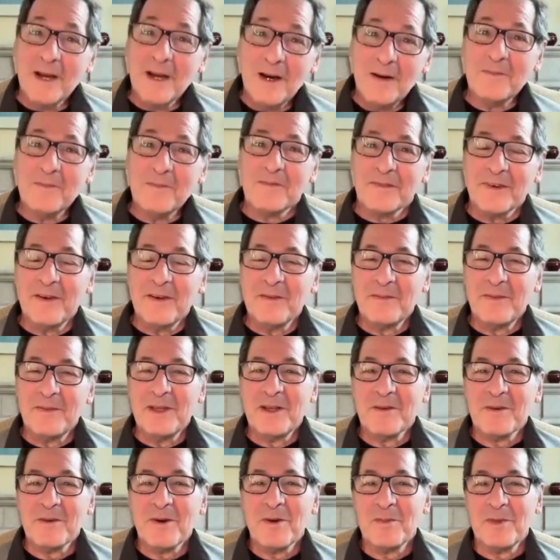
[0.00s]
come from
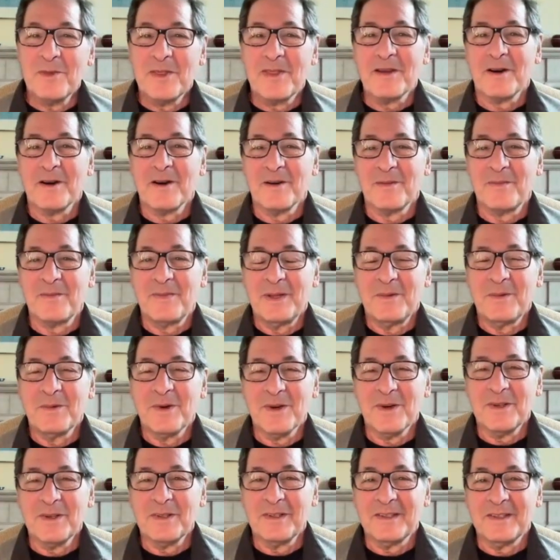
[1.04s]
the aromatherapy
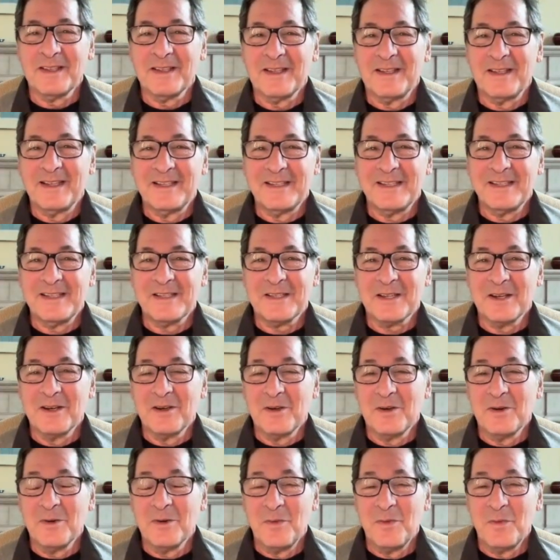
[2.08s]
world, and
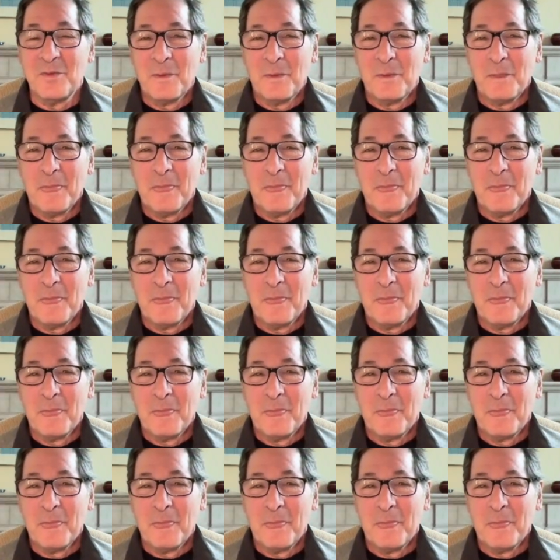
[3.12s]
so